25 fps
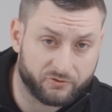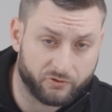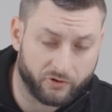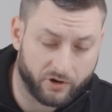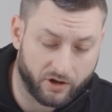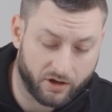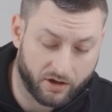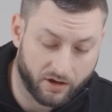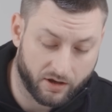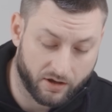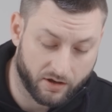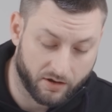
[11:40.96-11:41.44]

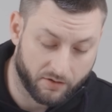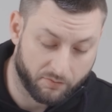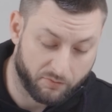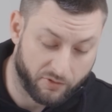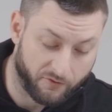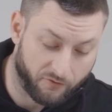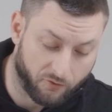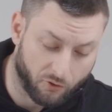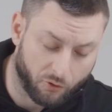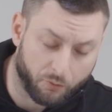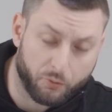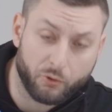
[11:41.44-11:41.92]
trick
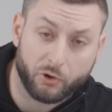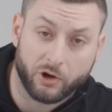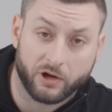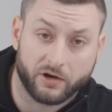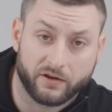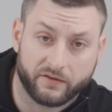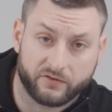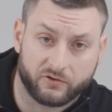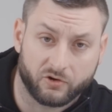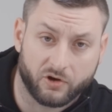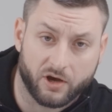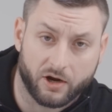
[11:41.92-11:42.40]
before putting
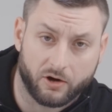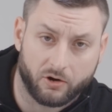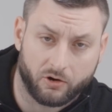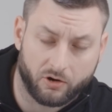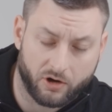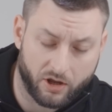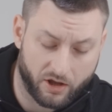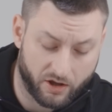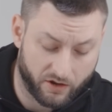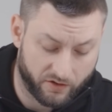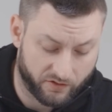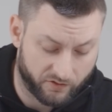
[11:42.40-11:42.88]
this
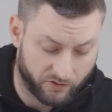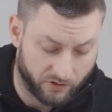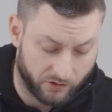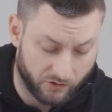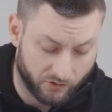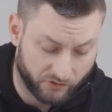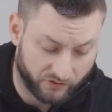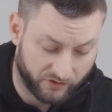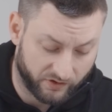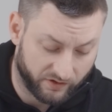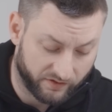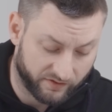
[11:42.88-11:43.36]
together is
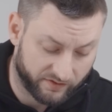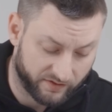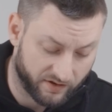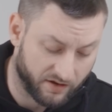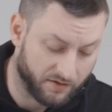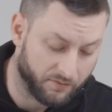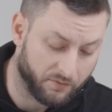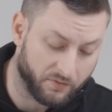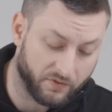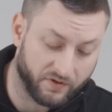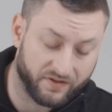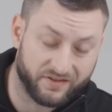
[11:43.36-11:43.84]
using
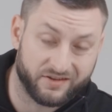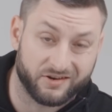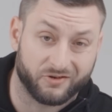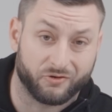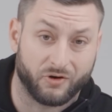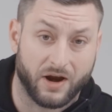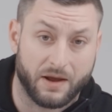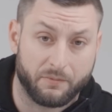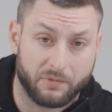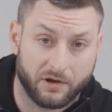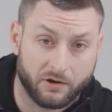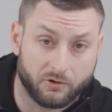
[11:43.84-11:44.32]
some
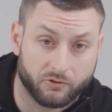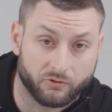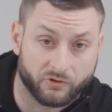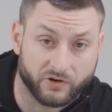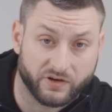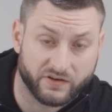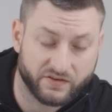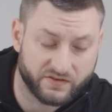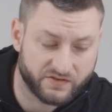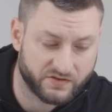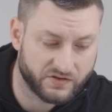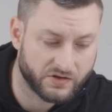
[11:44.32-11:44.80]
ceramic
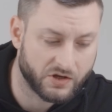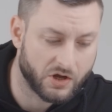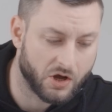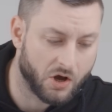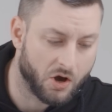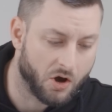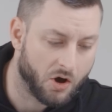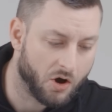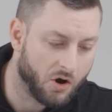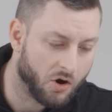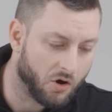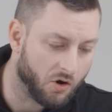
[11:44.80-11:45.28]
grease
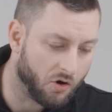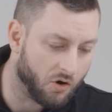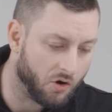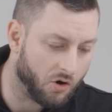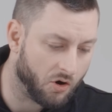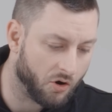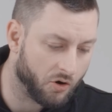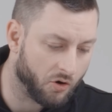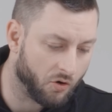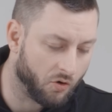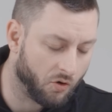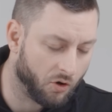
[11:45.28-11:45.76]

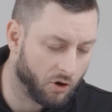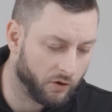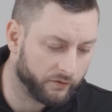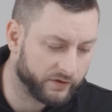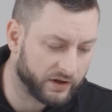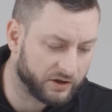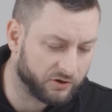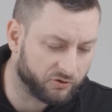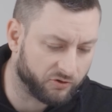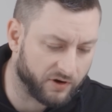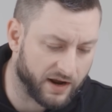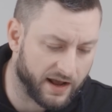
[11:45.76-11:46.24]
on all of
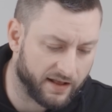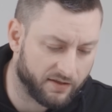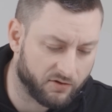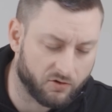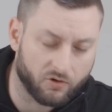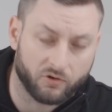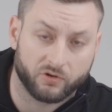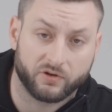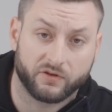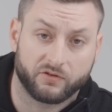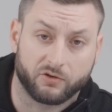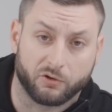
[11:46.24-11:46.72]
the threads
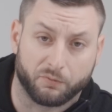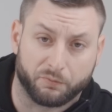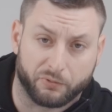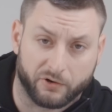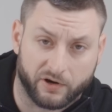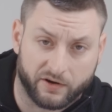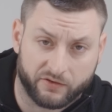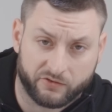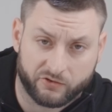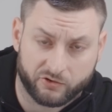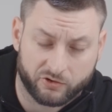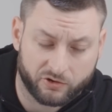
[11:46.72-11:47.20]
on the
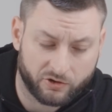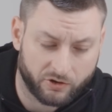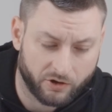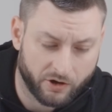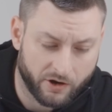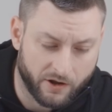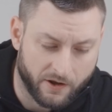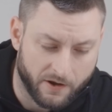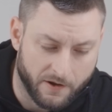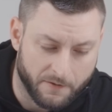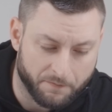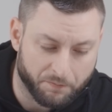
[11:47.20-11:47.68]
suppressor,
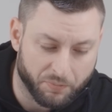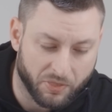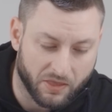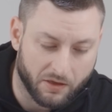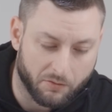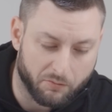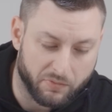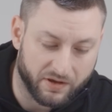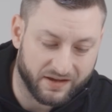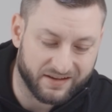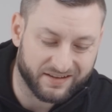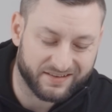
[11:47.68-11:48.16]

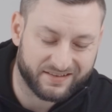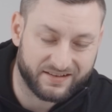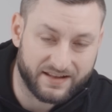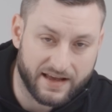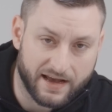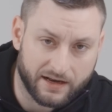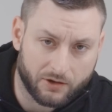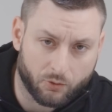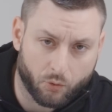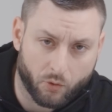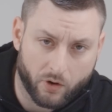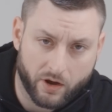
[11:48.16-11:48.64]
because
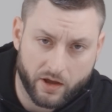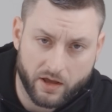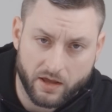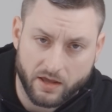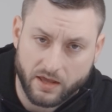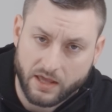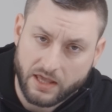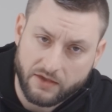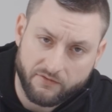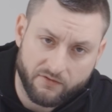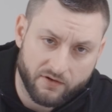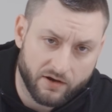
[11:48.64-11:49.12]
that way,
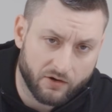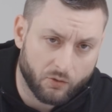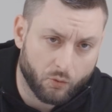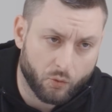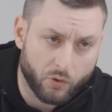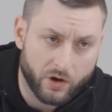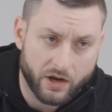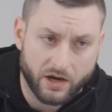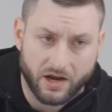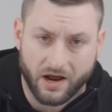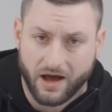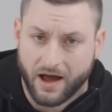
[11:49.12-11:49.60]
even
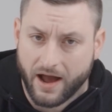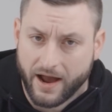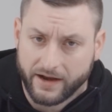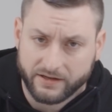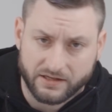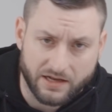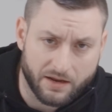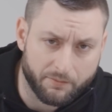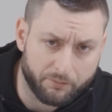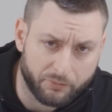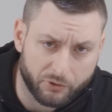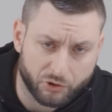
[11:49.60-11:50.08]
with high
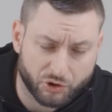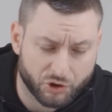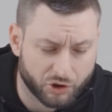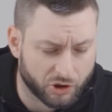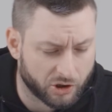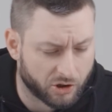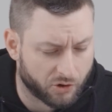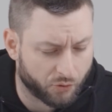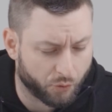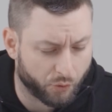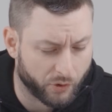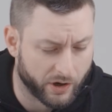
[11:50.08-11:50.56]

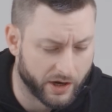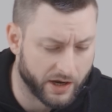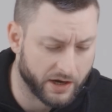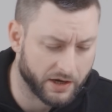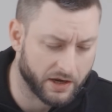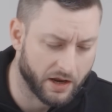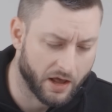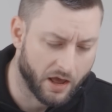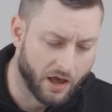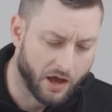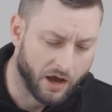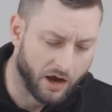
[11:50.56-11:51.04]
temperature,
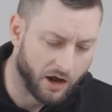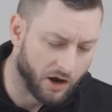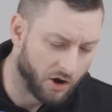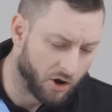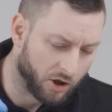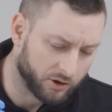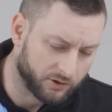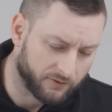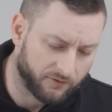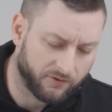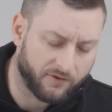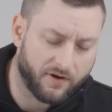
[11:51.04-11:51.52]
with a
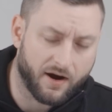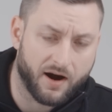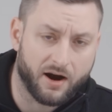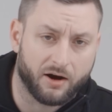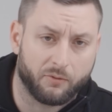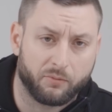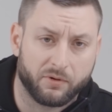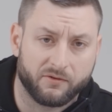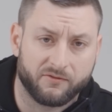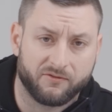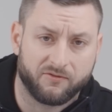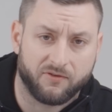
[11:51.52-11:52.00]
lot of
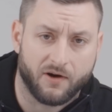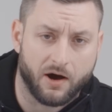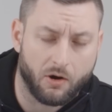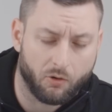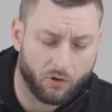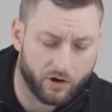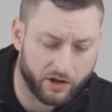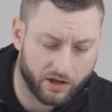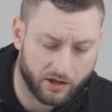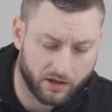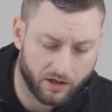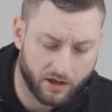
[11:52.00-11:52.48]
carbon
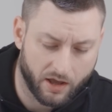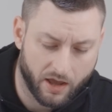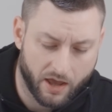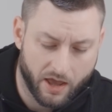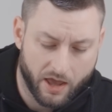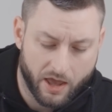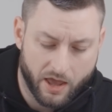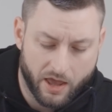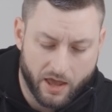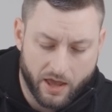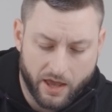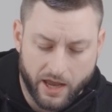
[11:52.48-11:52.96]
fouling,
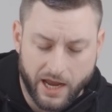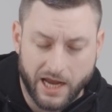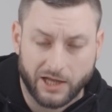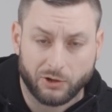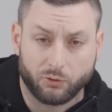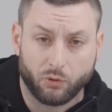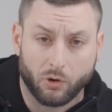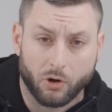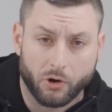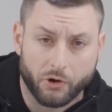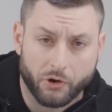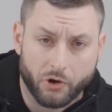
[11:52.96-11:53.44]

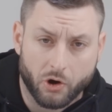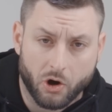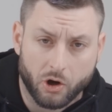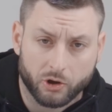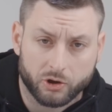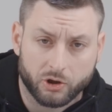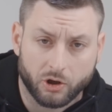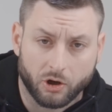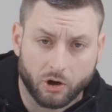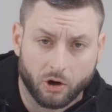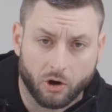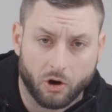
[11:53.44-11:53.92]
it will
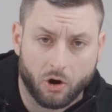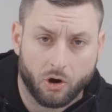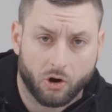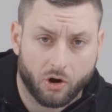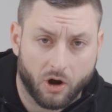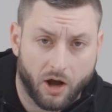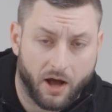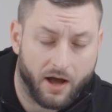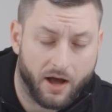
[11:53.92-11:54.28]
not lock